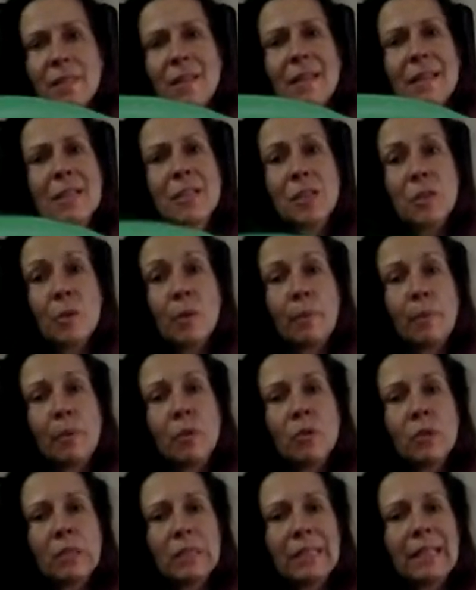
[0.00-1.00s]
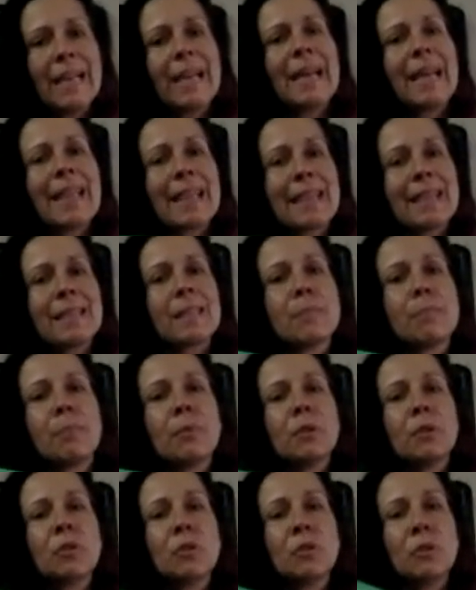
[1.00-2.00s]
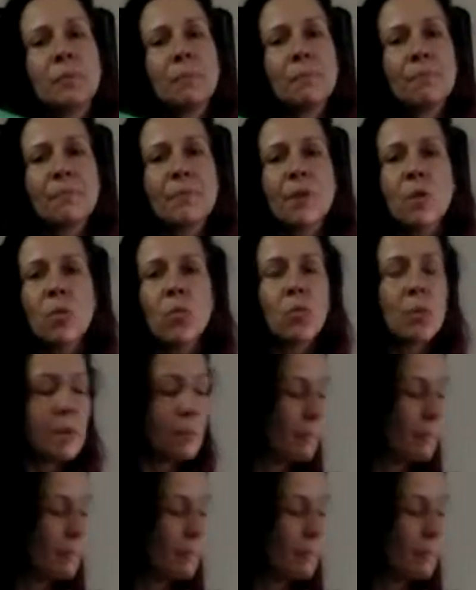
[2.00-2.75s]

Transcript: going to do a poodle, this balloon would